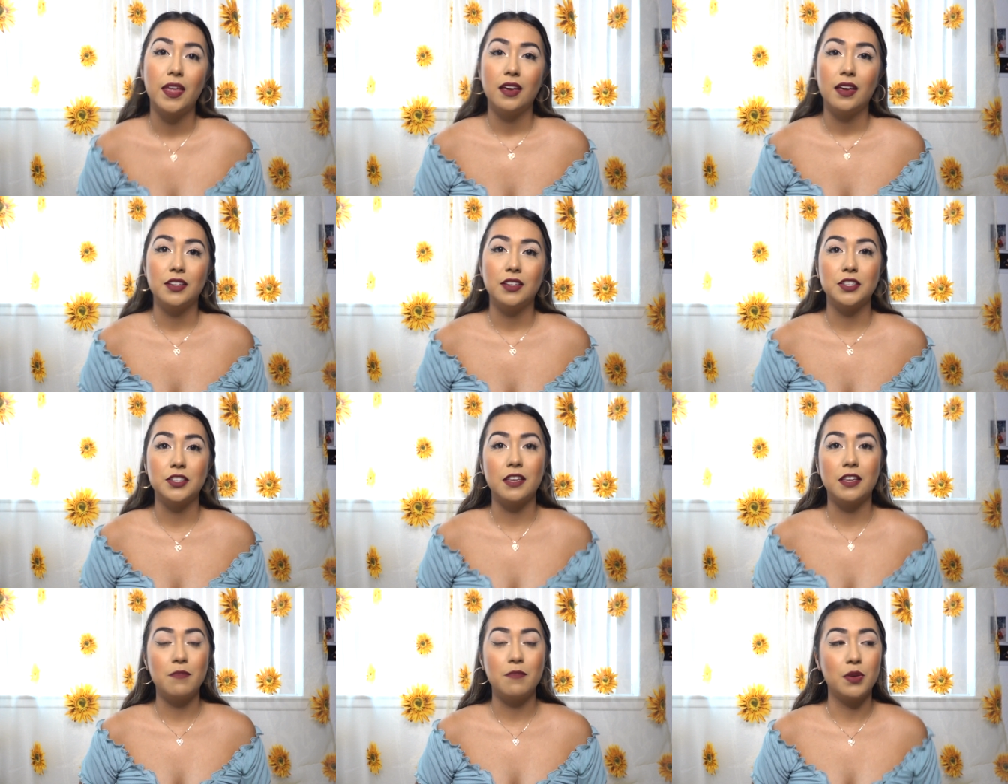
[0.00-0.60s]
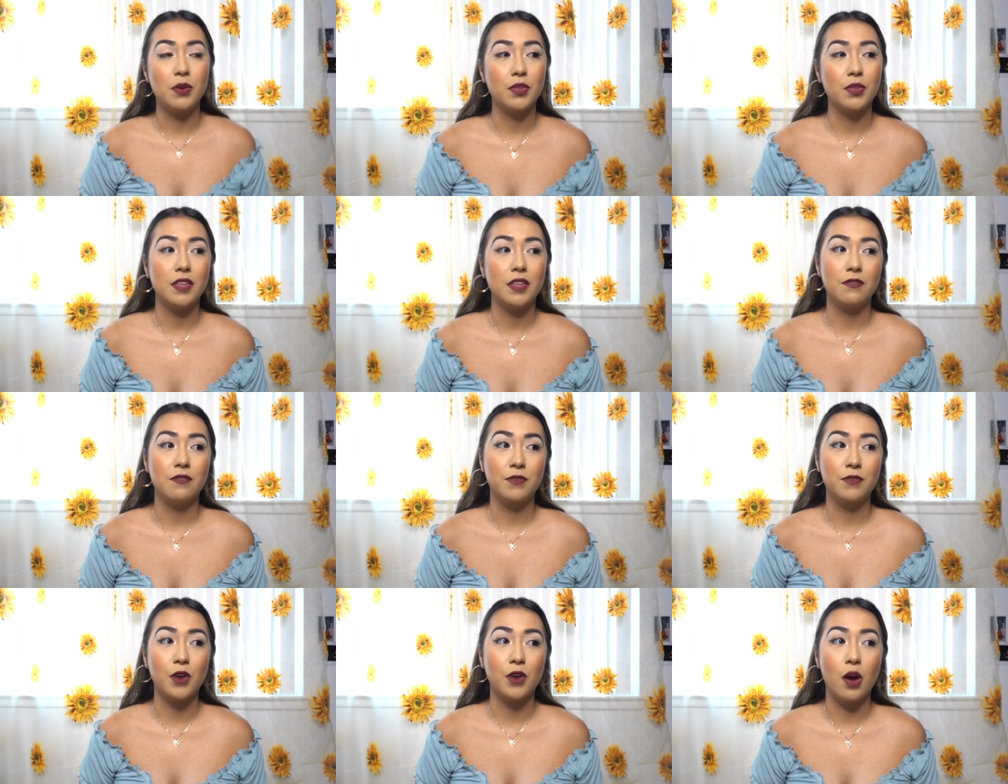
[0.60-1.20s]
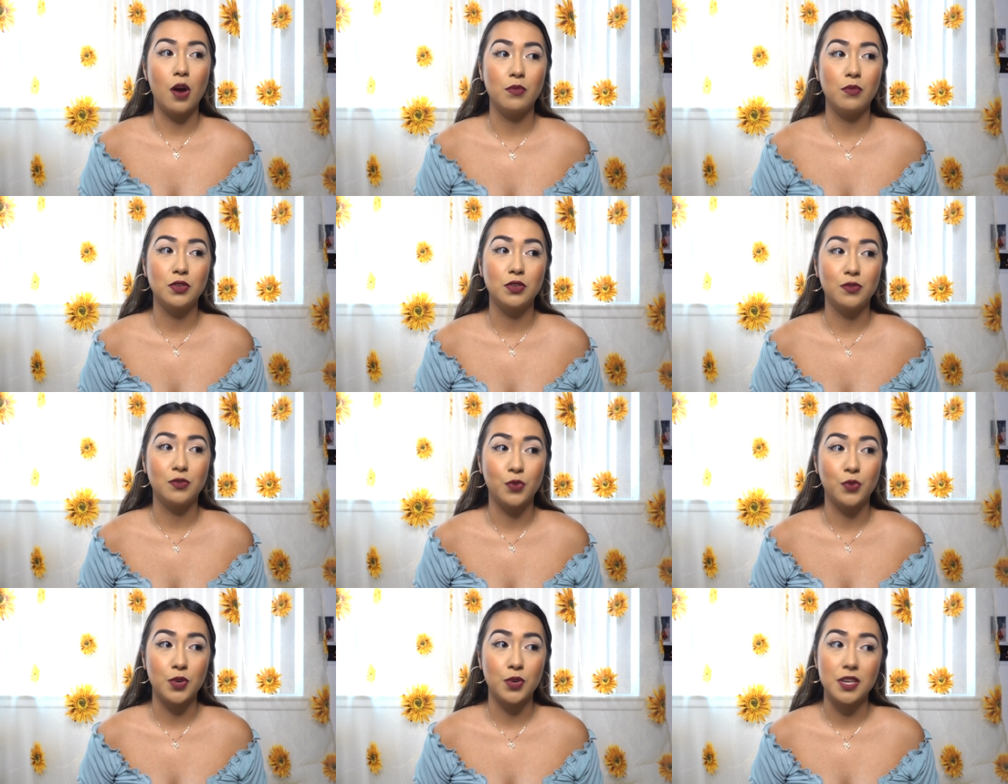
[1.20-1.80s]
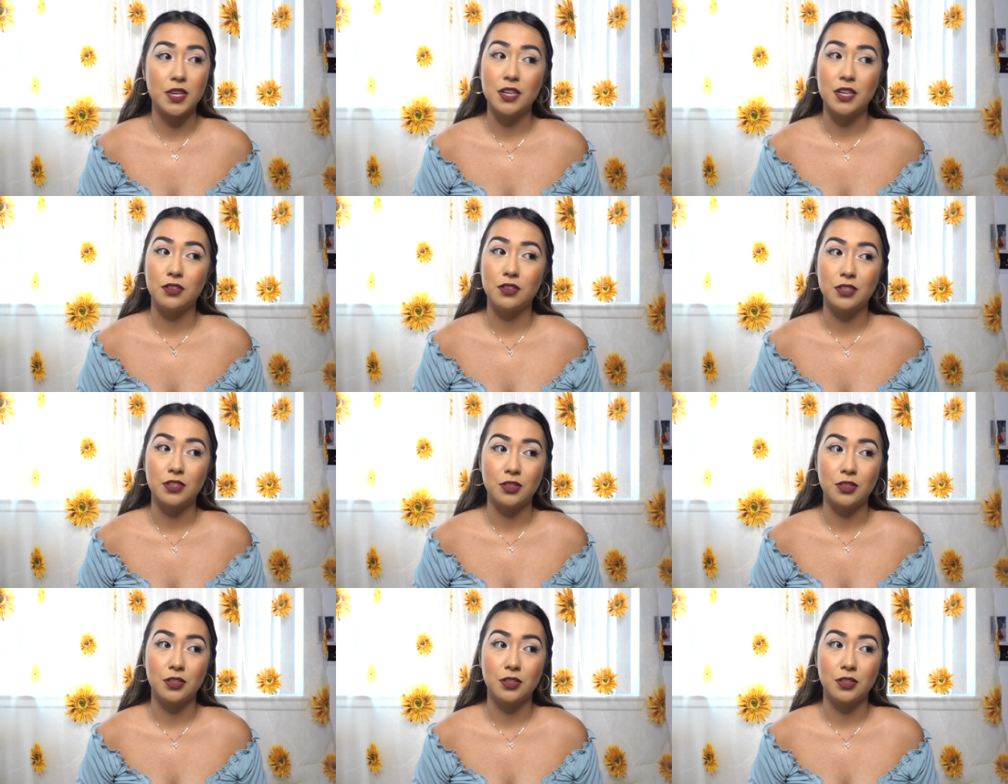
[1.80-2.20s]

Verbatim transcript: just I've been with him for almost 4 years,